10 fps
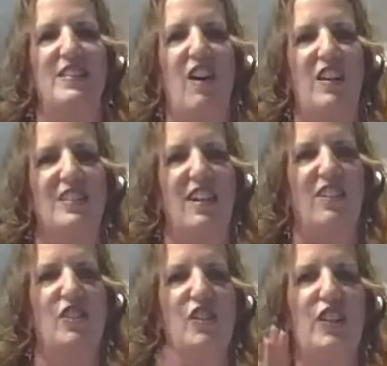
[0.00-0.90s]
this cocktail
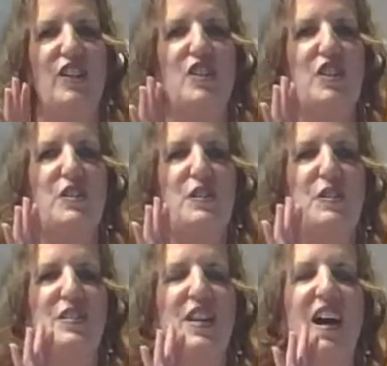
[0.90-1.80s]
is you can
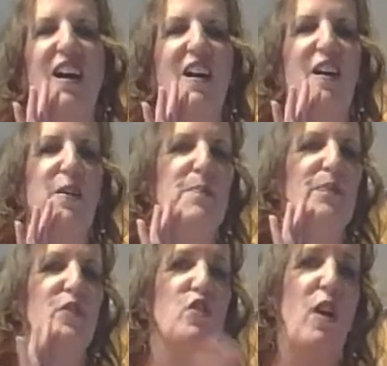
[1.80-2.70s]
use
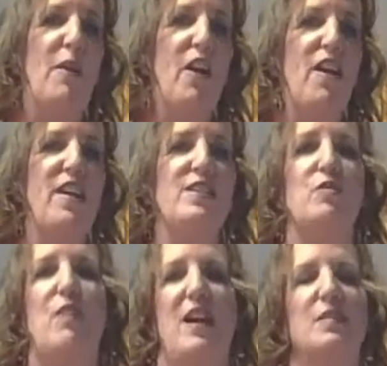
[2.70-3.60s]
strawberries,
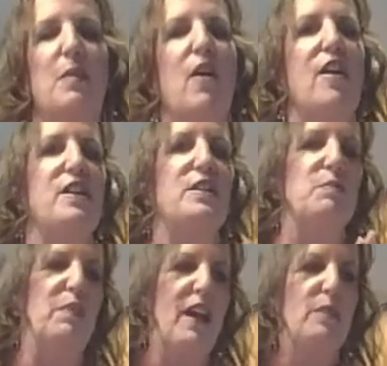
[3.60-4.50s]
raspberries,
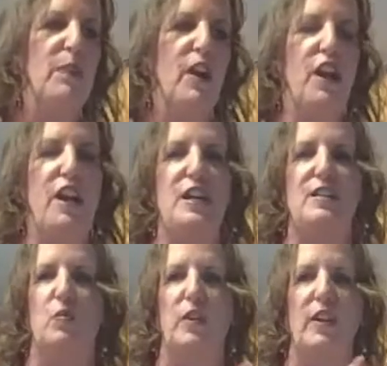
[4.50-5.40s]

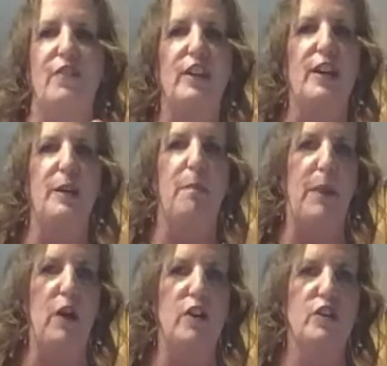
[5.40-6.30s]
blackberries, whatever kind of
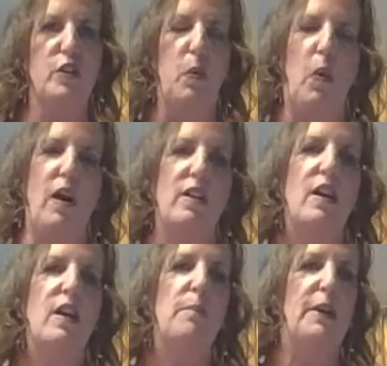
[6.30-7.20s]
berries you want,
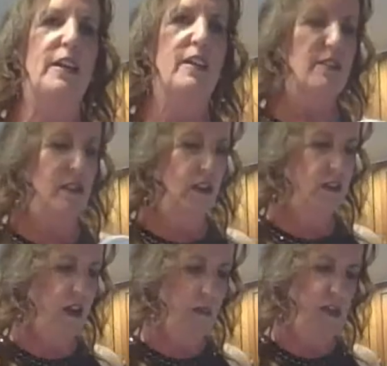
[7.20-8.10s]
because the
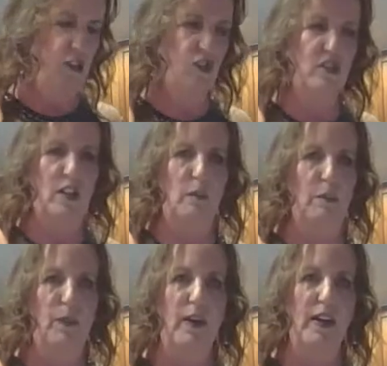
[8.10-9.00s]
lemon is just gonna
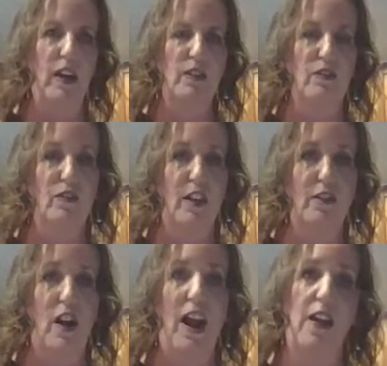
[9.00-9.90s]
bring out the
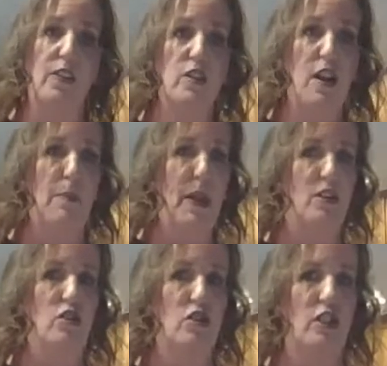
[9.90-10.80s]
flavor and the
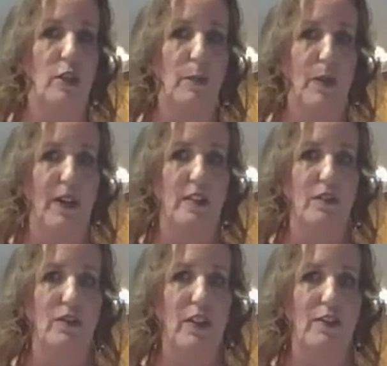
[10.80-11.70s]
champagne is just gonna bring out
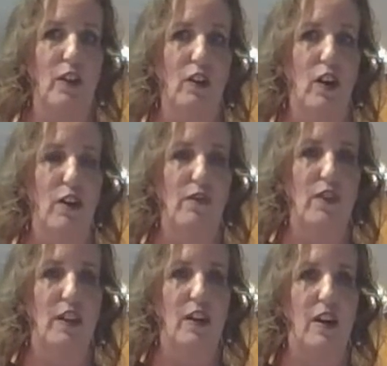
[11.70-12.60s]

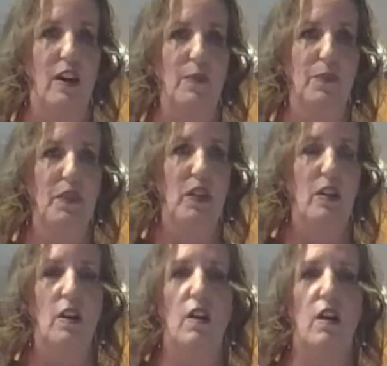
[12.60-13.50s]
the flavor
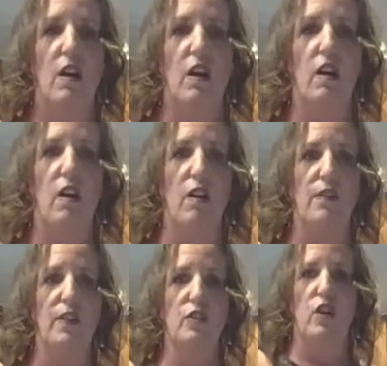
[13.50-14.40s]

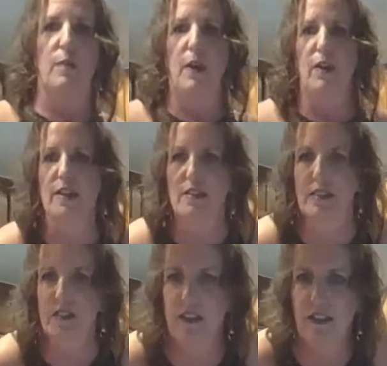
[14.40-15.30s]
of the
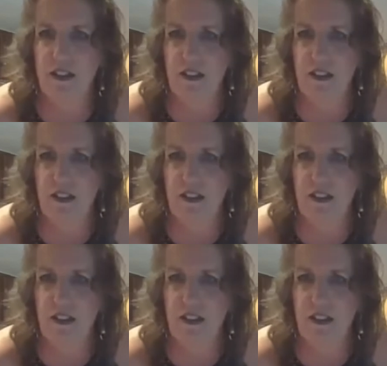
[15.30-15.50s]
strawberries.